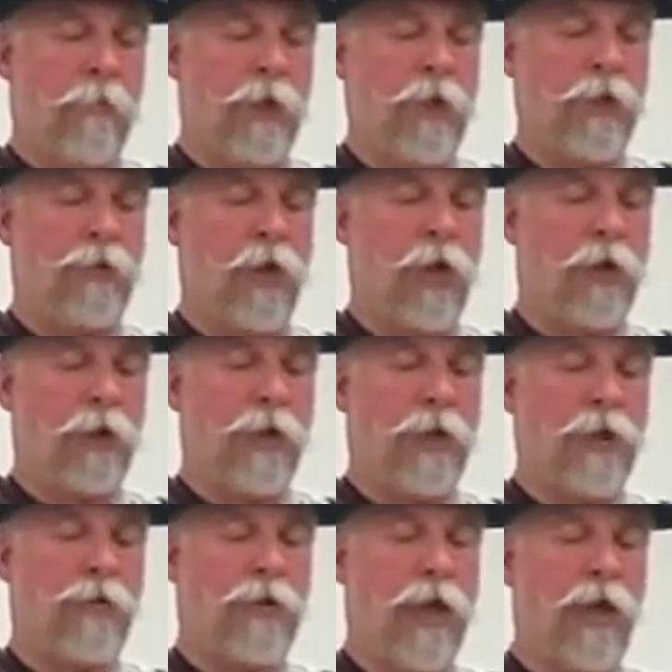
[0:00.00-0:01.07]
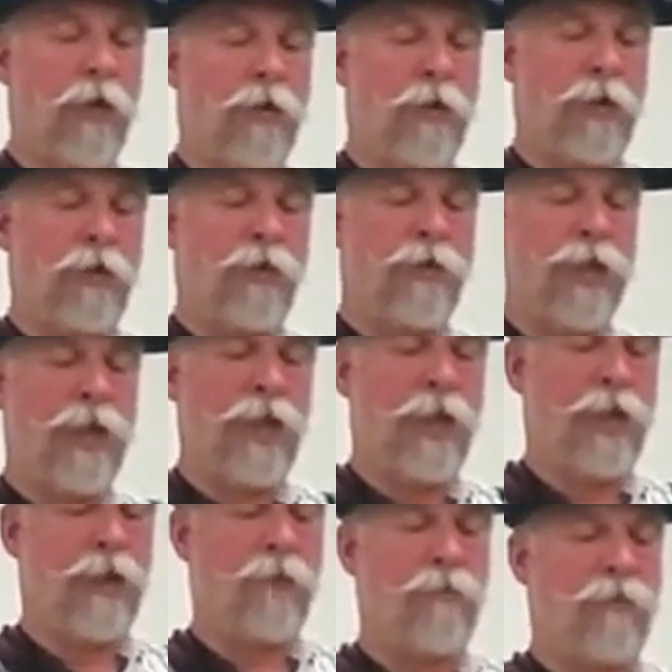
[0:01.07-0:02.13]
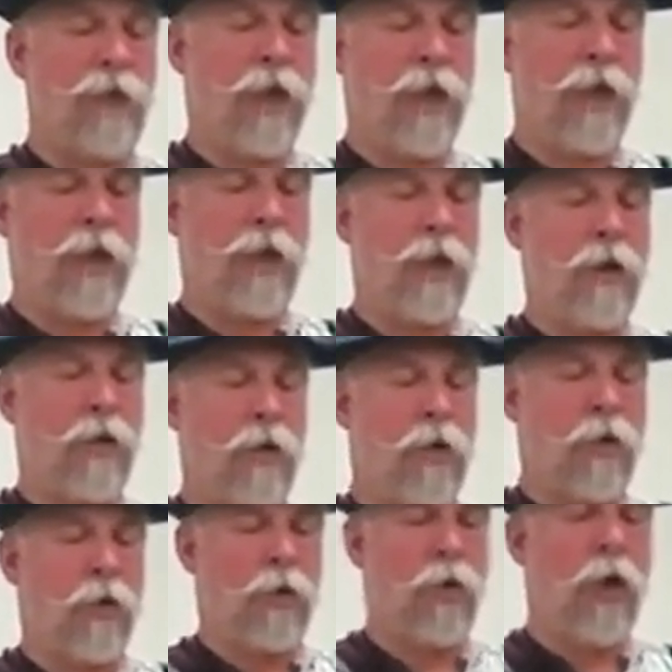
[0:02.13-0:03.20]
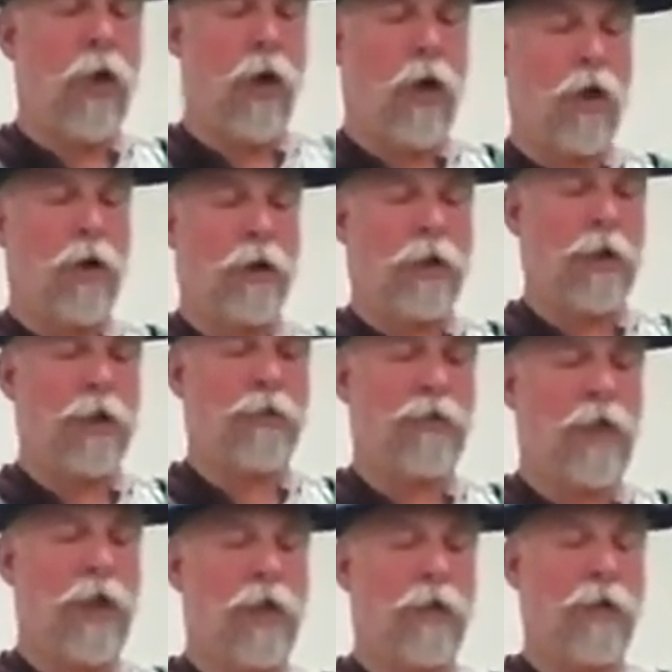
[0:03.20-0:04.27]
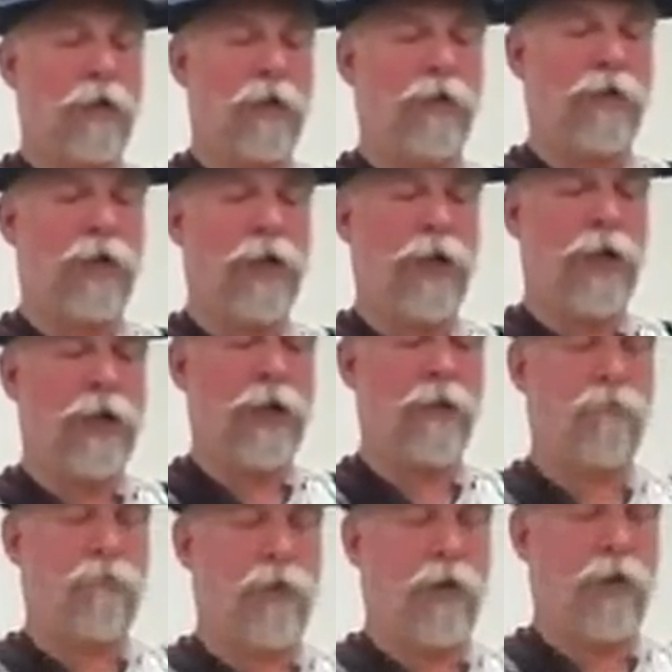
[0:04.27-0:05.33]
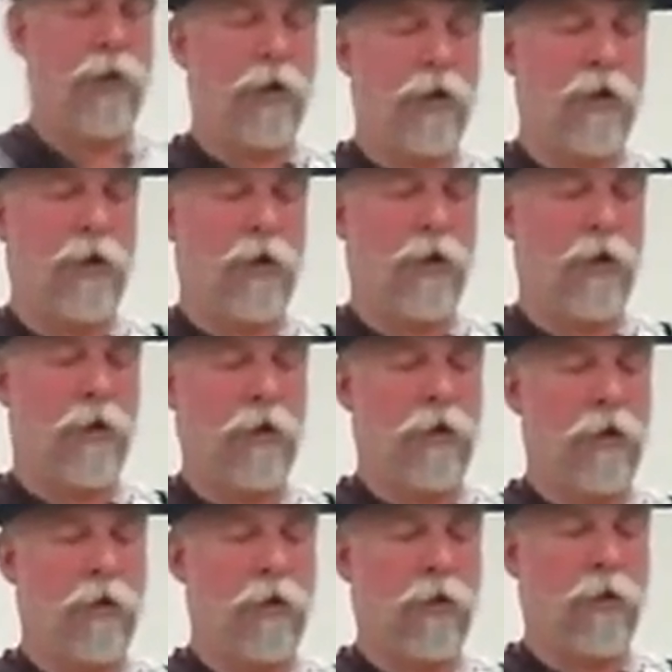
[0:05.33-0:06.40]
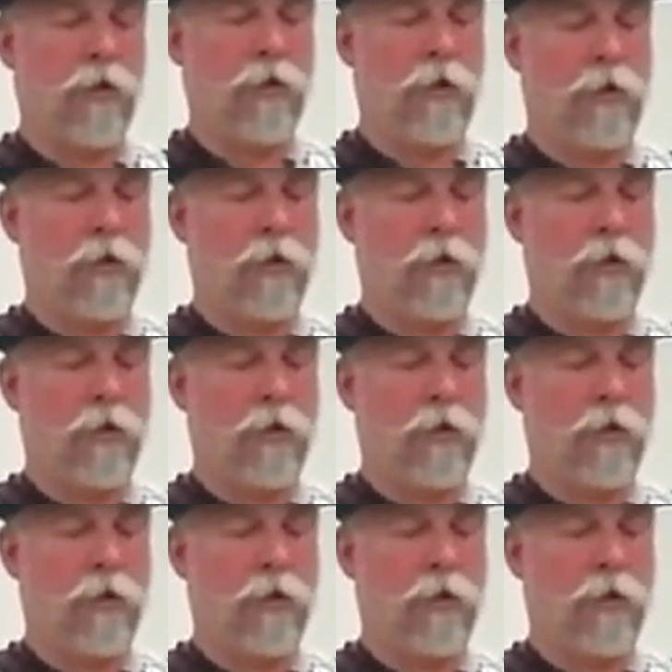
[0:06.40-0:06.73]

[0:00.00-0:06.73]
but his hawk and his hound and his lady fair, oh, hawk and his hound and his lady fair.